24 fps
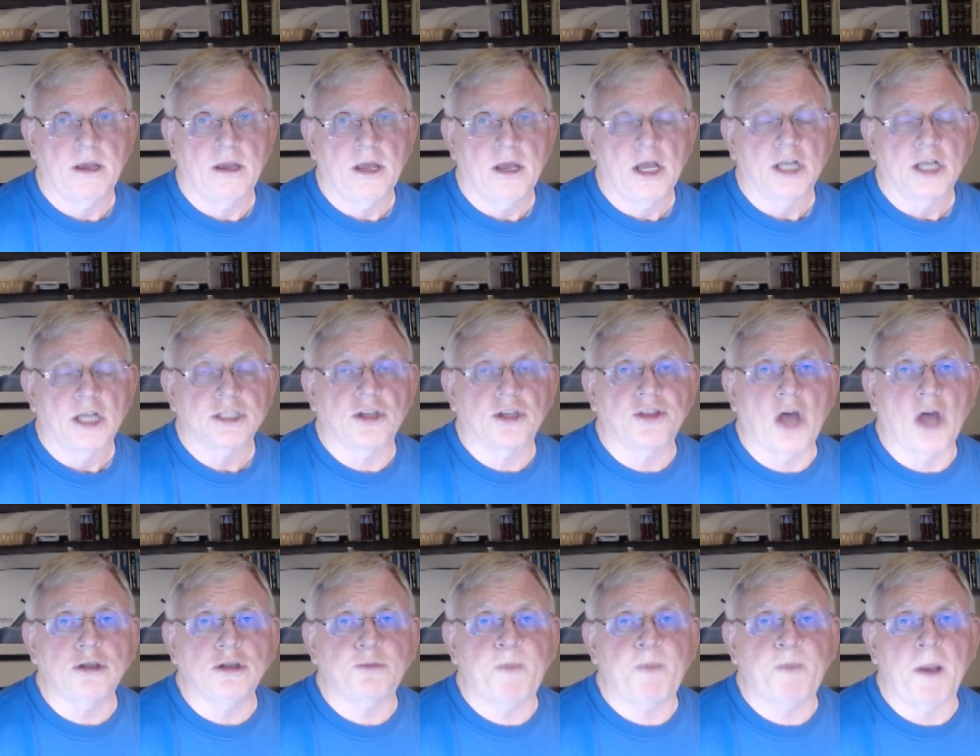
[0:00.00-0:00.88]
So
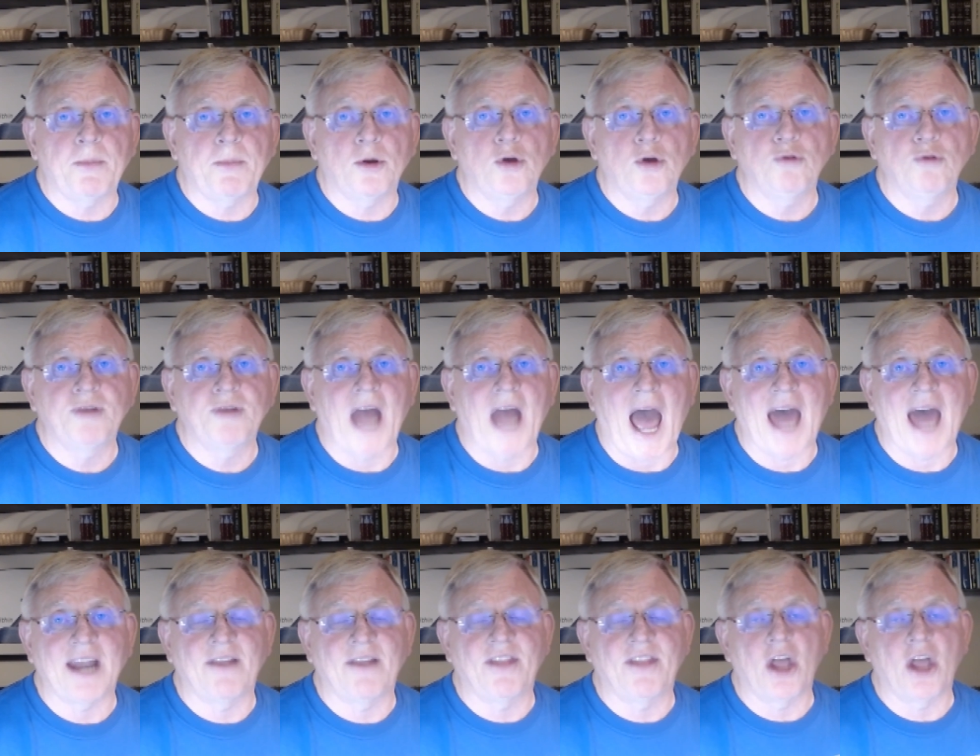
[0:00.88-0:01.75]
those people who
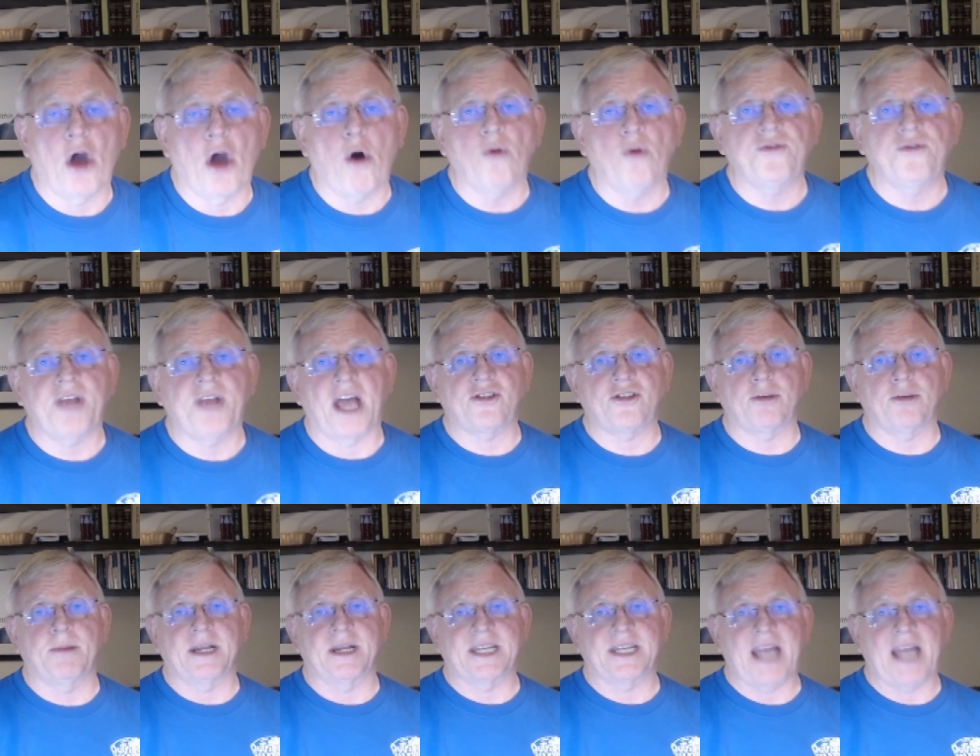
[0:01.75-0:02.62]
died in the Old
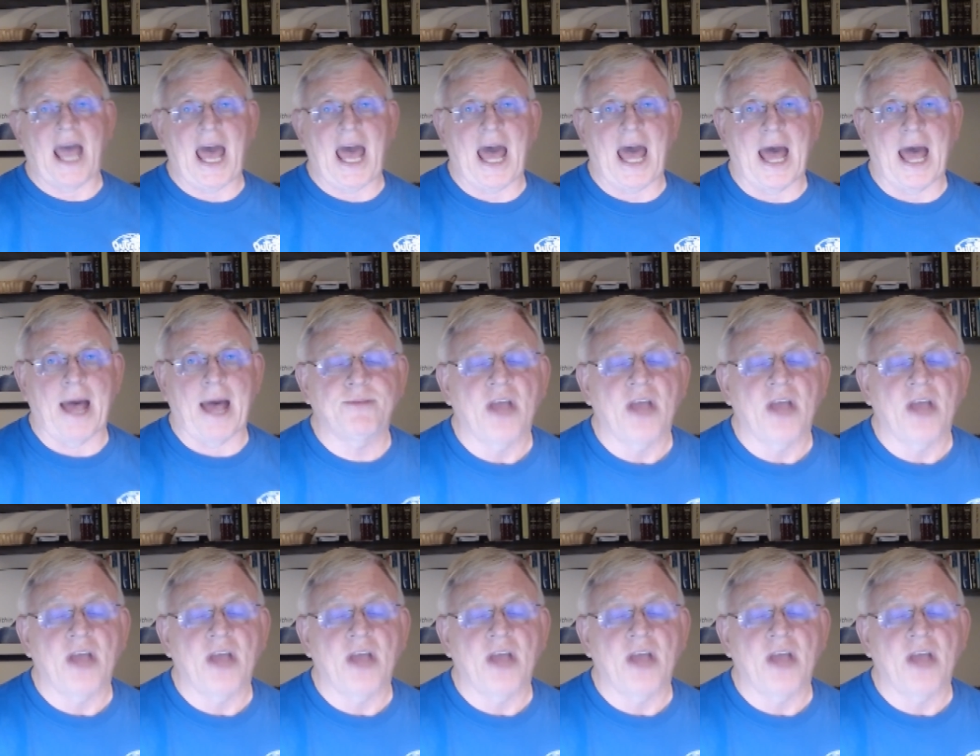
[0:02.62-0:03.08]
Testament times